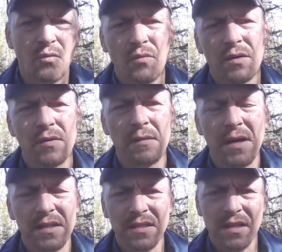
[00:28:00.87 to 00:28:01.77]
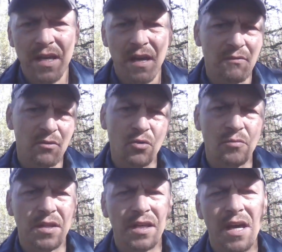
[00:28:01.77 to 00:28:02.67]
went right back to the cave and threw
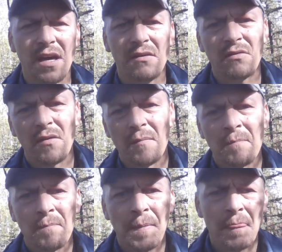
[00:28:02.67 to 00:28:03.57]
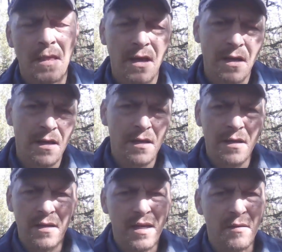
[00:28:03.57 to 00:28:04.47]
him in the cave.
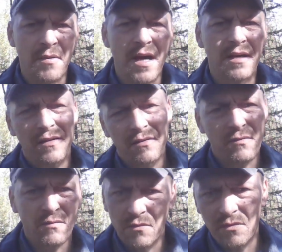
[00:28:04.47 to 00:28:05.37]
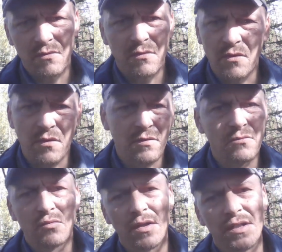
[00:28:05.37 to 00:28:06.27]
Came back,
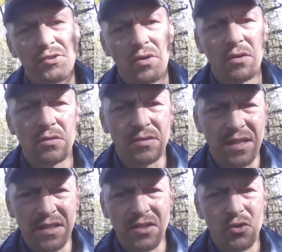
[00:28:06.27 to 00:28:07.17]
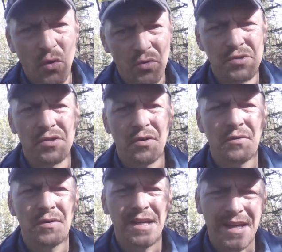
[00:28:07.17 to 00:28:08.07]
really struggled to get the
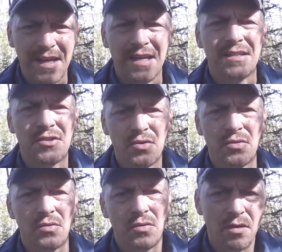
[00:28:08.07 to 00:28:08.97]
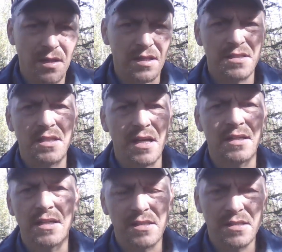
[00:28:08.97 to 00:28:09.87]
torso into the sled
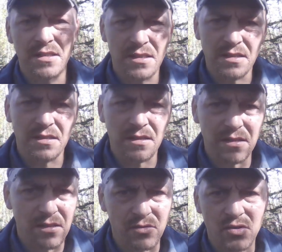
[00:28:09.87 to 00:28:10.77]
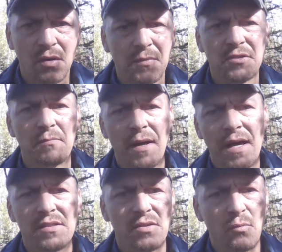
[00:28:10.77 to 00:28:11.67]
because uh, there's so much
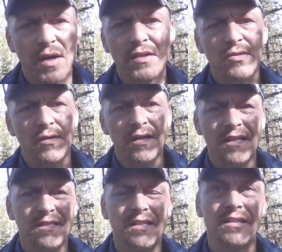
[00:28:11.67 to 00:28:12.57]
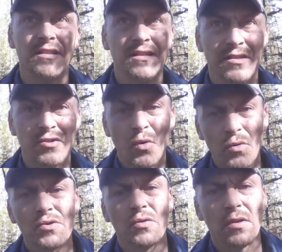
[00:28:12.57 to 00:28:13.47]
mass and weight to it. He said that the
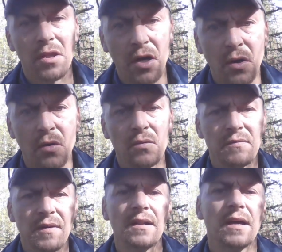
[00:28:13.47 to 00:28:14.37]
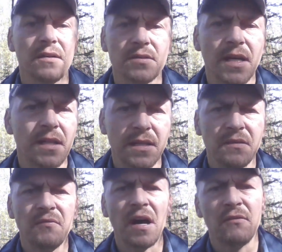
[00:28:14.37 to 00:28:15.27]
torso alone felt like it was at
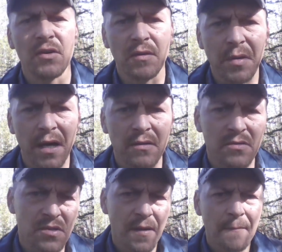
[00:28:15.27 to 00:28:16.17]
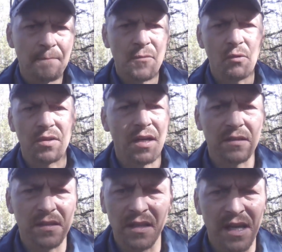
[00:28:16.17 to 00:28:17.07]
least 500 pounds
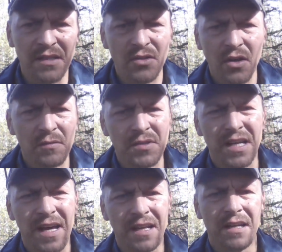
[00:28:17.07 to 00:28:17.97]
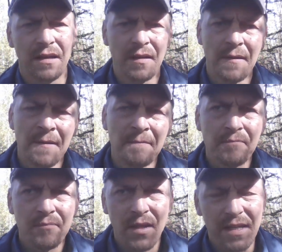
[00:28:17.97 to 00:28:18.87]
without the legs, arms, and head
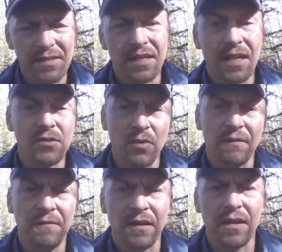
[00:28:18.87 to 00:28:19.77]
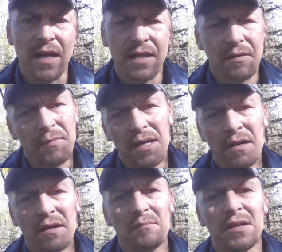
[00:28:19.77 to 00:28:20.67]
he said that's what it felt like. It may
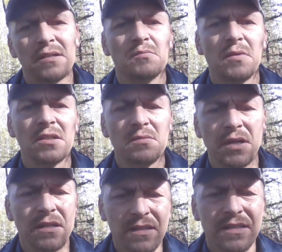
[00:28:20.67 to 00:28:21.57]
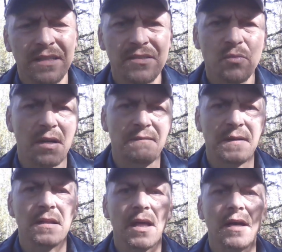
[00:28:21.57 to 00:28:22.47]
not have been as much, but it's what it
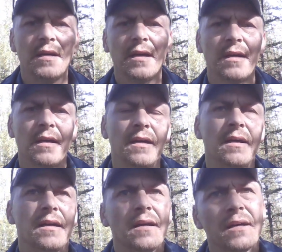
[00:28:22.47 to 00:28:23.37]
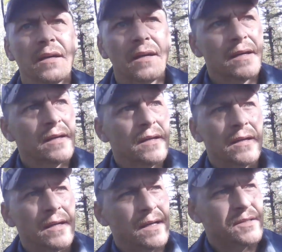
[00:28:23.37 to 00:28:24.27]
felt like.
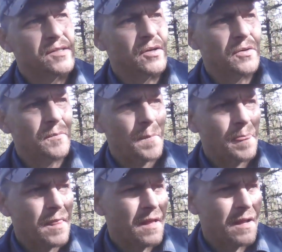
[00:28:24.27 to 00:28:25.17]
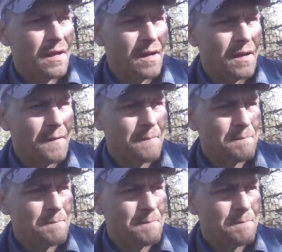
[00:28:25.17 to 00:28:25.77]
And so, um,